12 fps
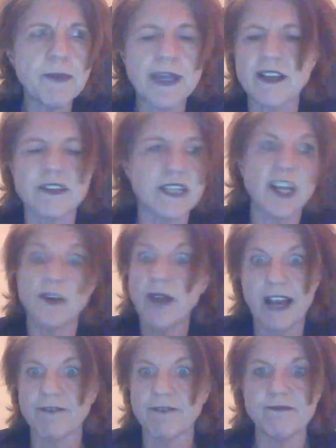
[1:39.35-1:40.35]
because they
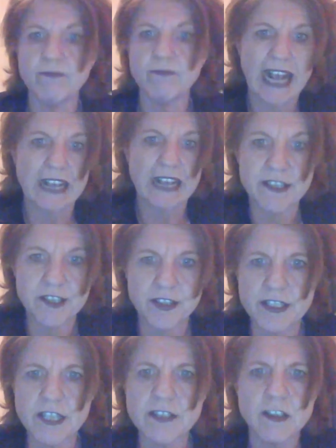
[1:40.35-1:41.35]
don't have access
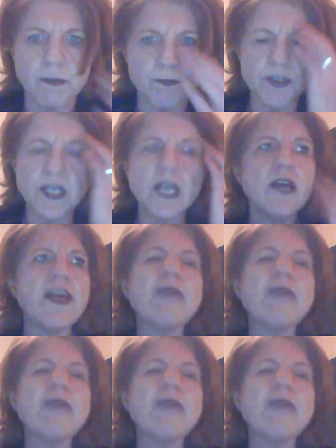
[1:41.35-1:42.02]
to the systems.